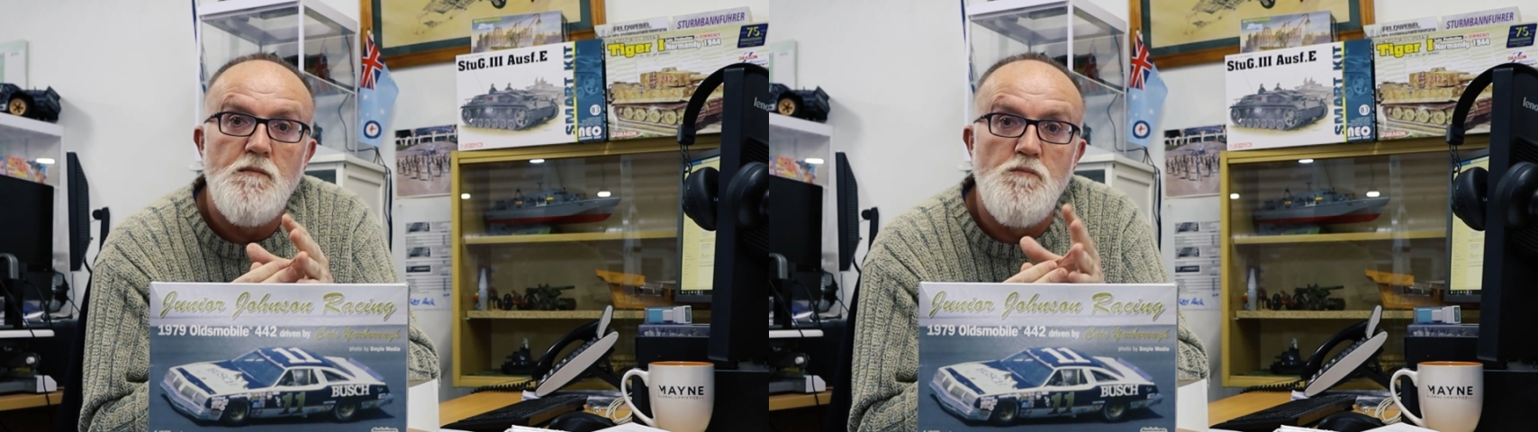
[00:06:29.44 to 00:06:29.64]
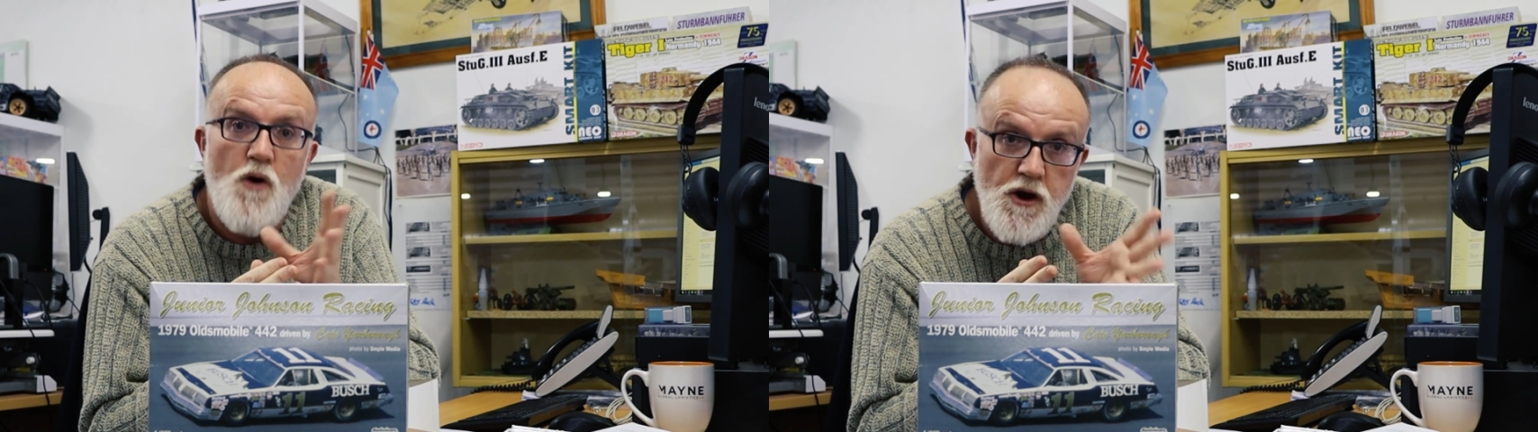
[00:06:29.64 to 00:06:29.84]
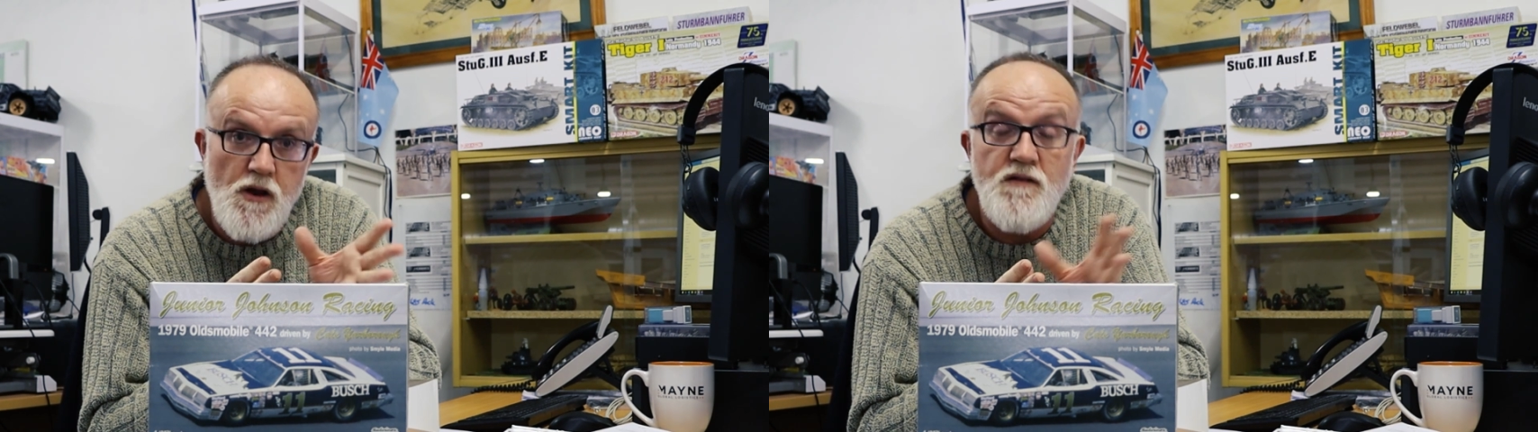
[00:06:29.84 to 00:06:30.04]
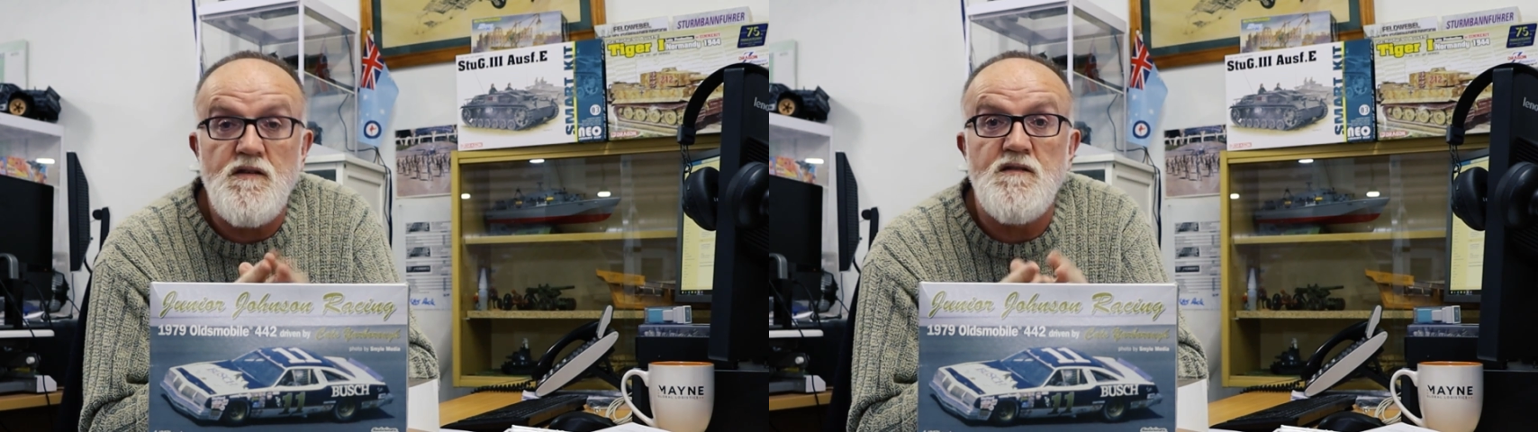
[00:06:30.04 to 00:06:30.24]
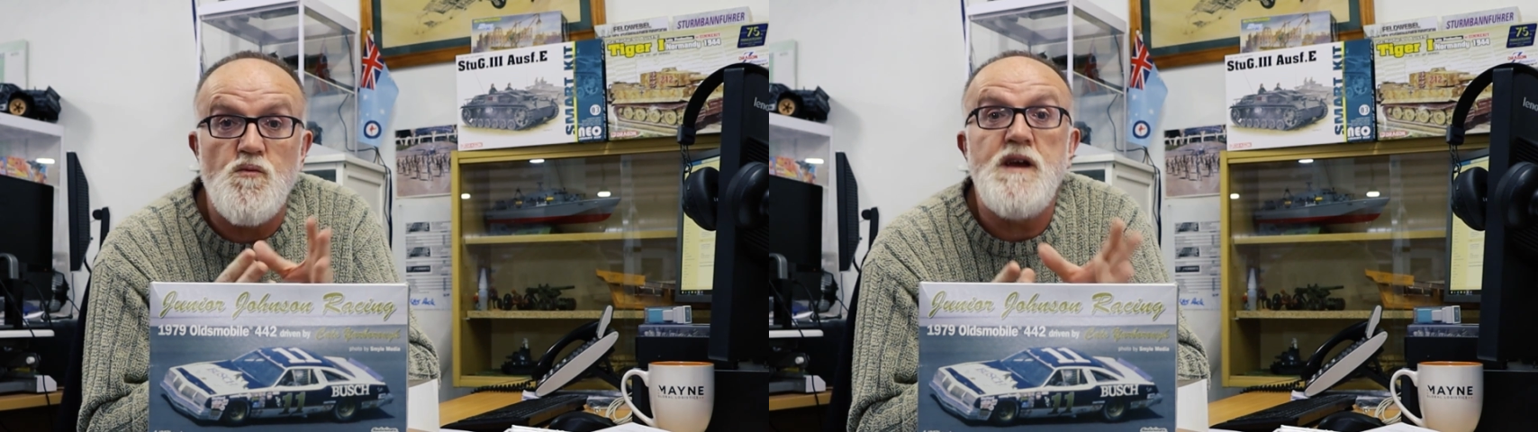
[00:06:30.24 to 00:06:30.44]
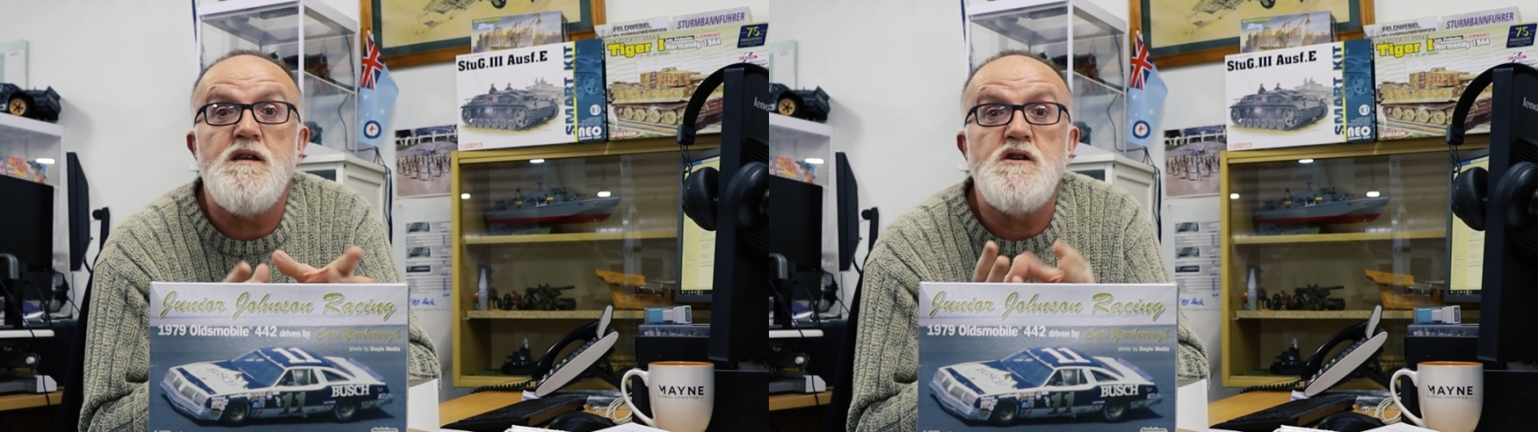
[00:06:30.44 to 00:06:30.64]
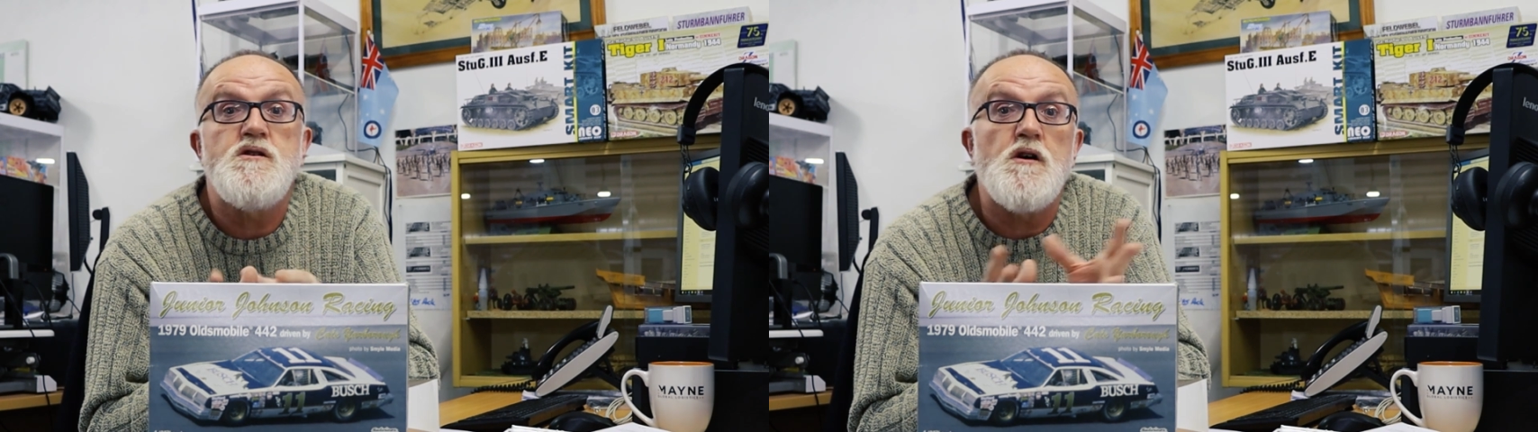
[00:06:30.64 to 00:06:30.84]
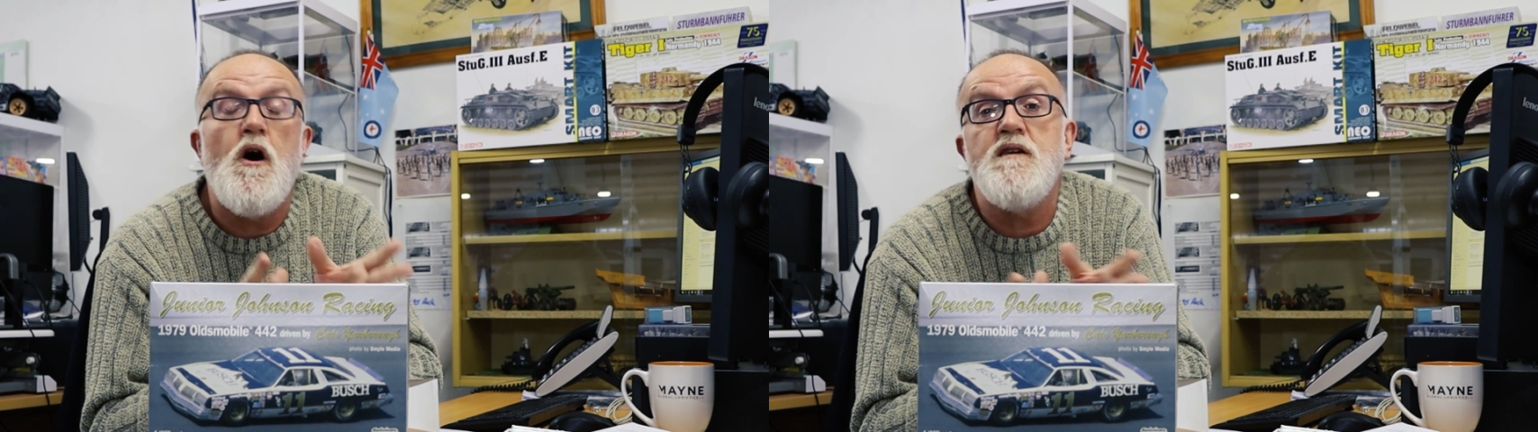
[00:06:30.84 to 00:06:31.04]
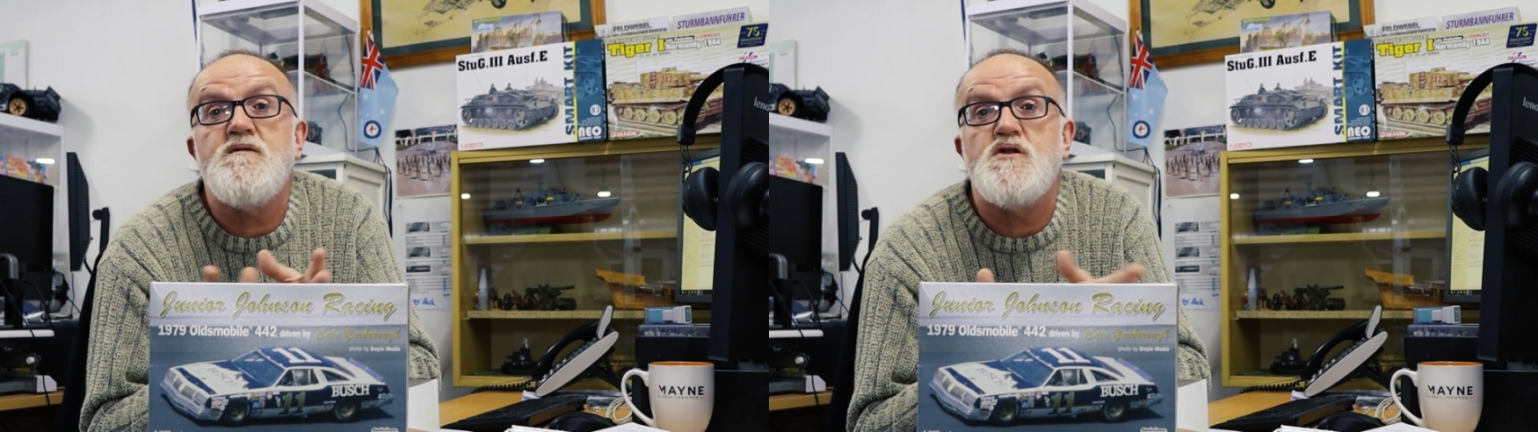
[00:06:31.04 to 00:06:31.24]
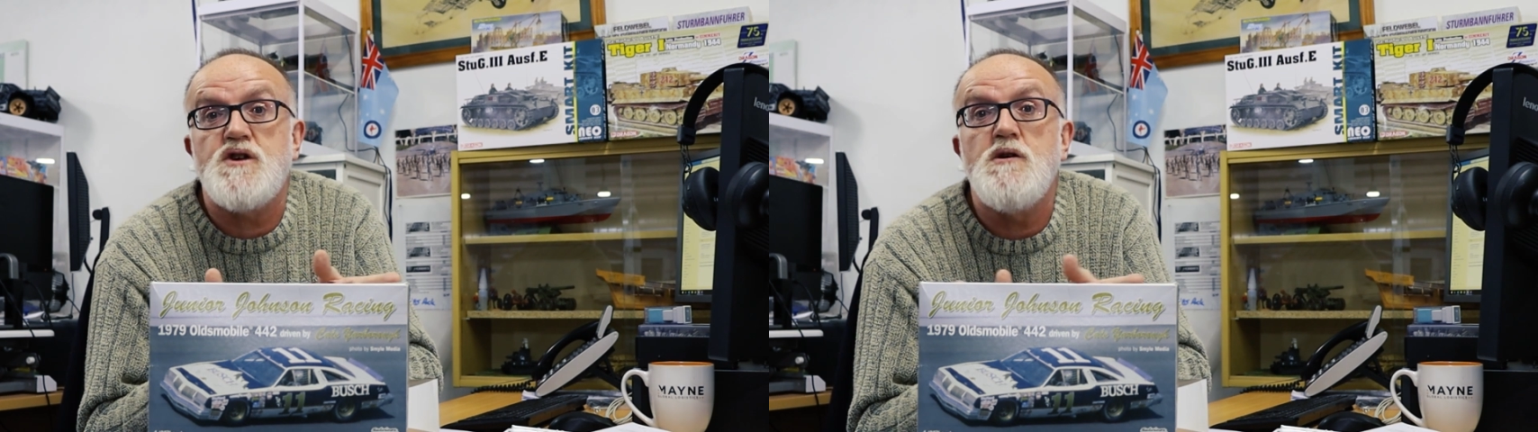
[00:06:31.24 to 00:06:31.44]
modelers, is we need you
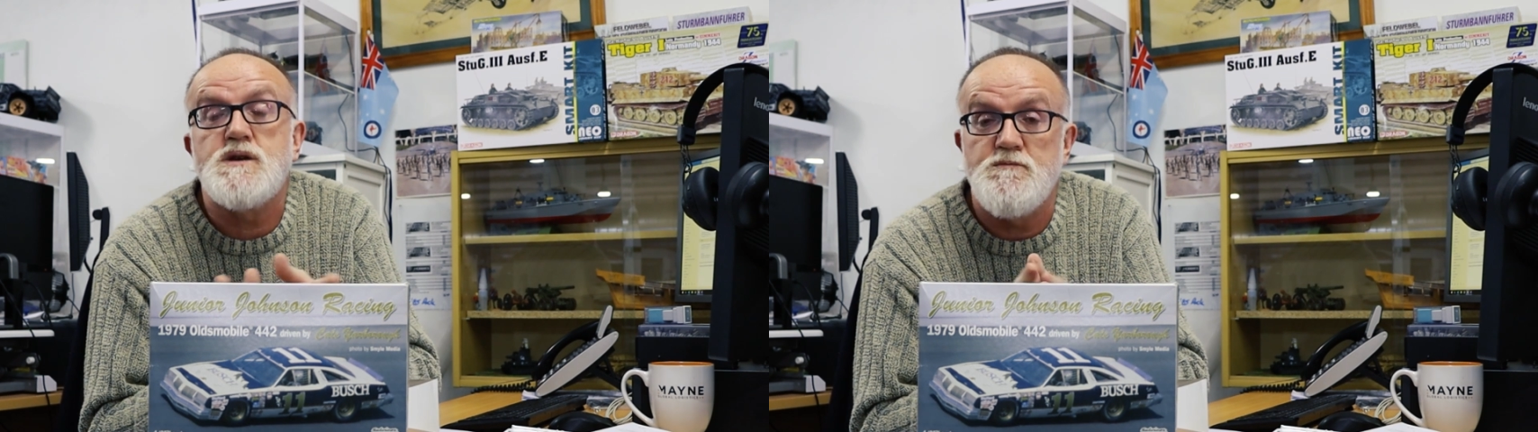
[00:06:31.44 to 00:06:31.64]
guys to show